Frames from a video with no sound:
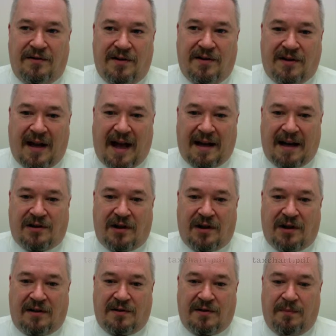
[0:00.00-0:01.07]
the tax
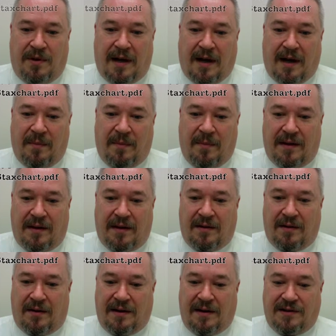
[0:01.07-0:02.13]
charts put out by the
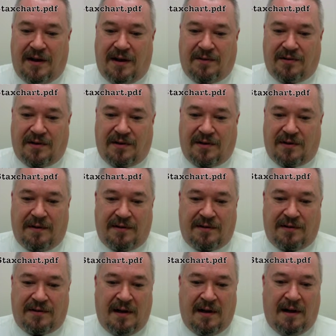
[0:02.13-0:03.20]
Attorney General's
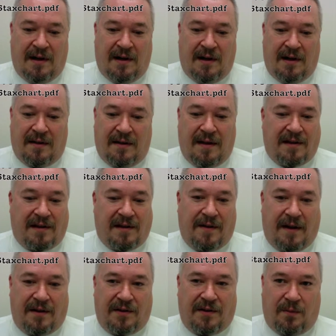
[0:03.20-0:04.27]
office. That's
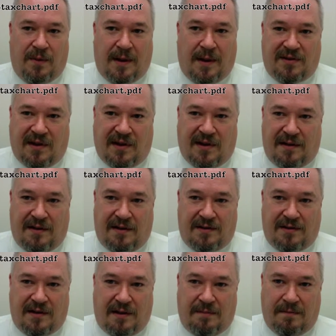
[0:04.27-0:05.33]
found on their website.
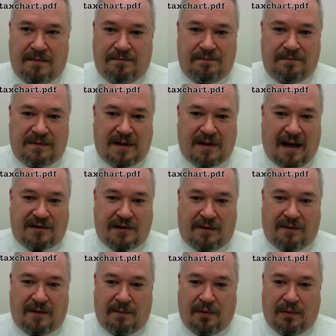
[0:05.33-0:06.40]
There's a tax
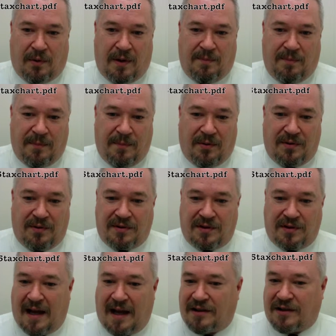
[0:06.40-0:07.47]
chart for employed people. There's a
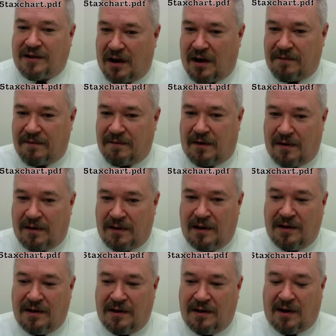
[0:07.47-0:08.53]
tax chart for
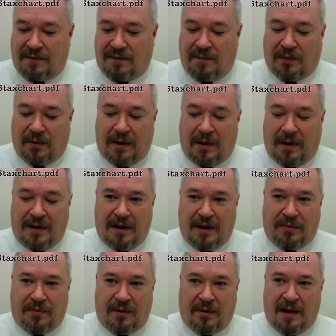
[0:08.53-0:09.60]
self-employed
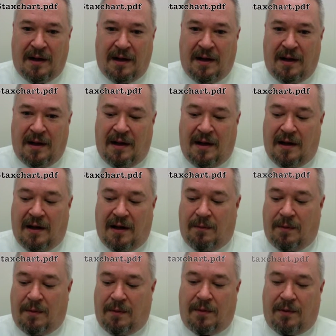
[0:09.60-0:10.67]
people. And
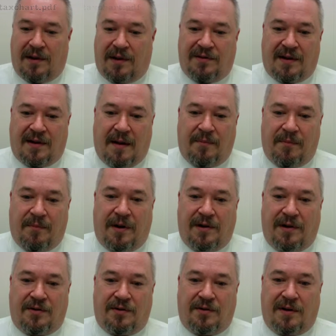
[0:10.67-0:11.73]
what we're going to use at that point
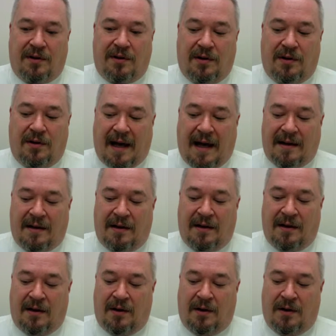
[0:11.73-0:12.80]
is you're going to look at
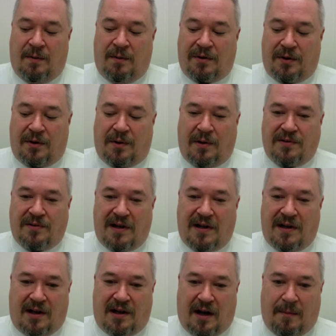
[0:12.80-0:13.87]
what the gross
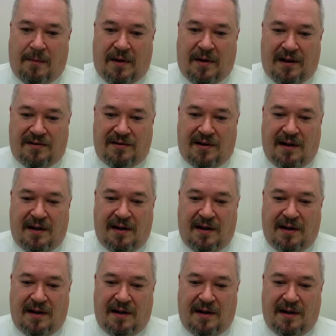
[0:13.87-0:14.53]
income is,